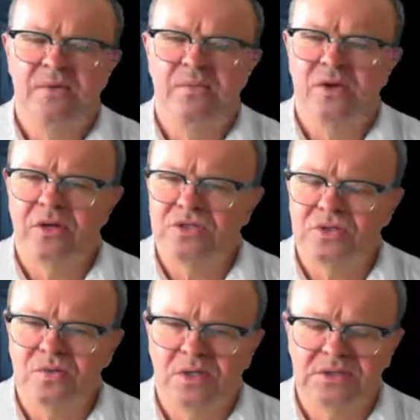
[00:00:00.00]
we're not
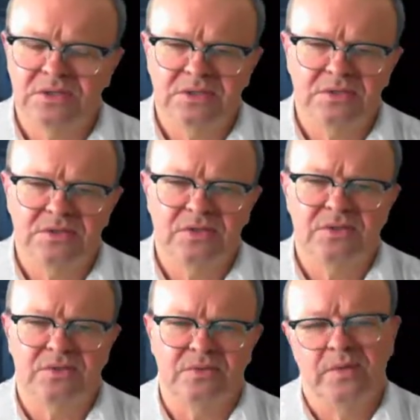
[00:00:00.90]
sure what to
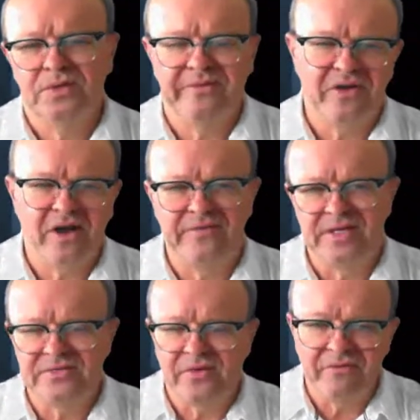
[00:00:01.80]
do. We're doing 5
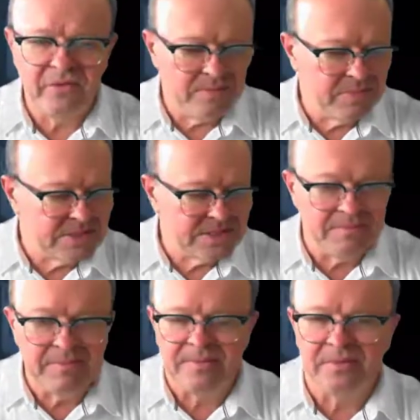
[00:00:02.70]
years for everyone, but
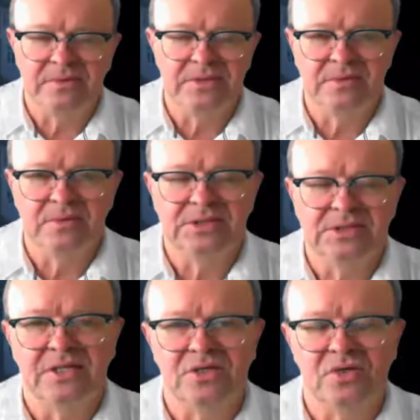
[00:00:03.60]
some people, once
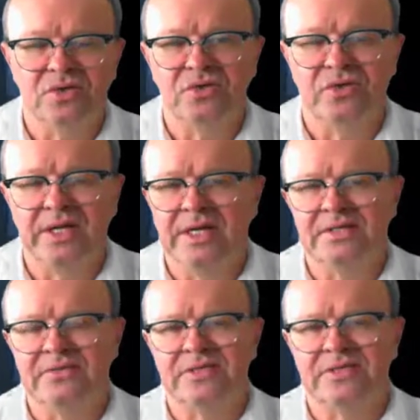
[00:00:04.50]
you get to 2 or 3
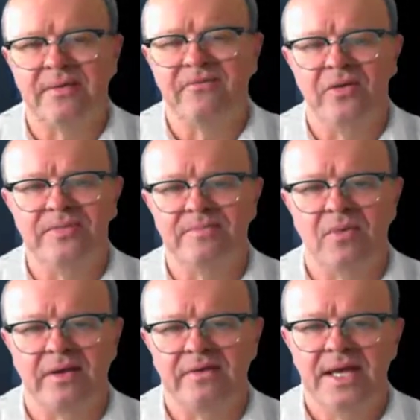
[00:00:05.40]
years, for some firms, it
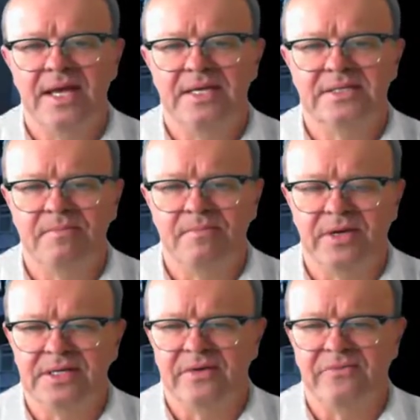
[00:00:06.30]
might seem
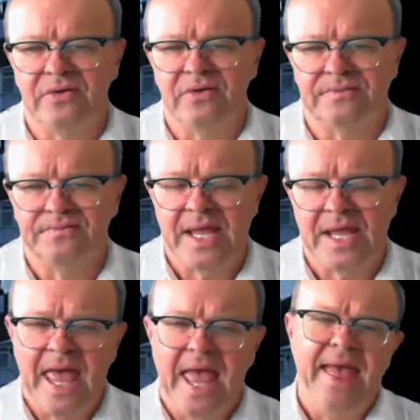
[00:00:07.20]
pretty difficult.
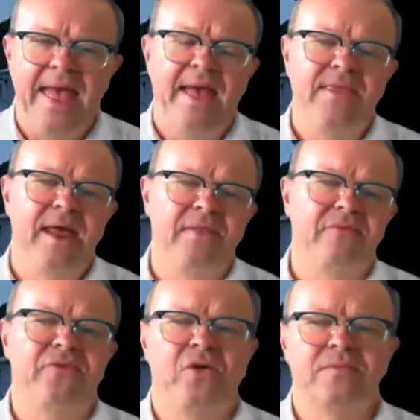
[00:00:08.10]
And then
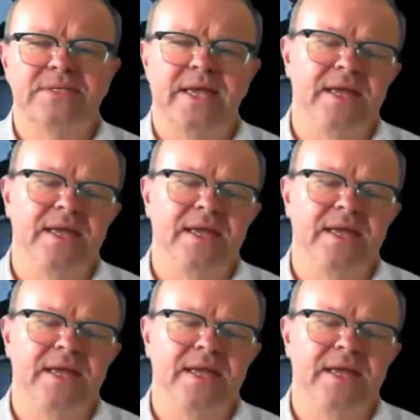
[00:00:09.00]
other firms,